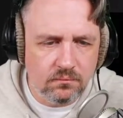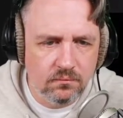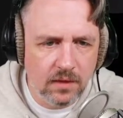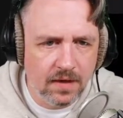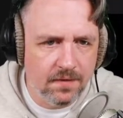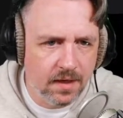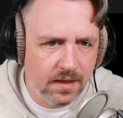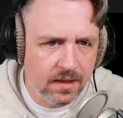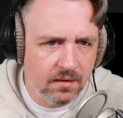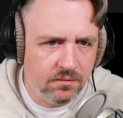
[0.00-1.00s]
And then I
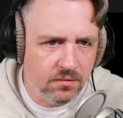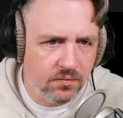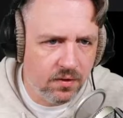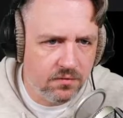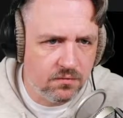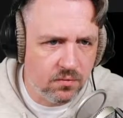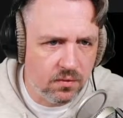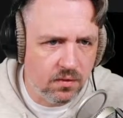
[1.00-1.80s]
could have defaults for